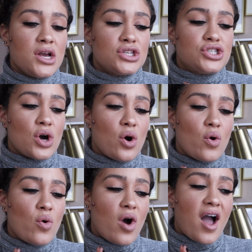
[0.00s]

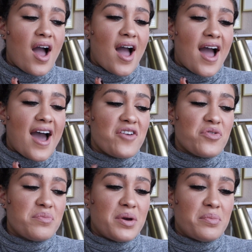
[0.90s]
So I
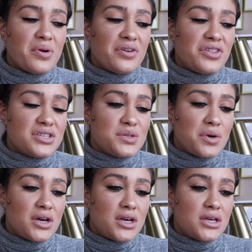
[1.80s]
remember this
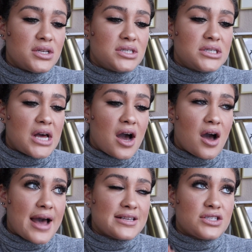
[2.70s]
was,
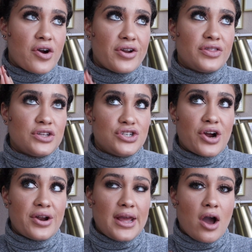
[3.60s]
I started the
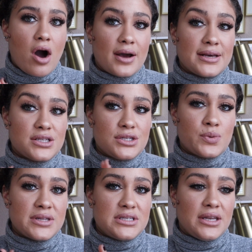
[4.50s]
journey August
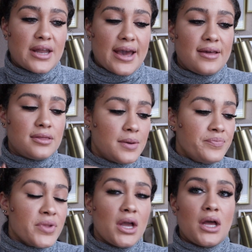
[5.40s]
29th,
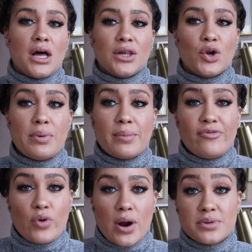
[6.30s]
a little bit
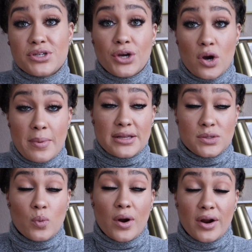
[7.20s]
before I was going to go back
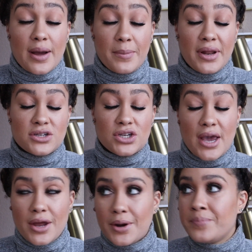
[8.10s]
to work. I'm an
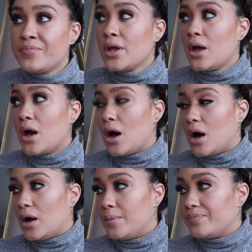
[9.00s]
educator.
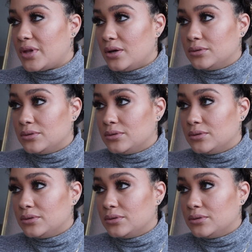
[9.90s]
And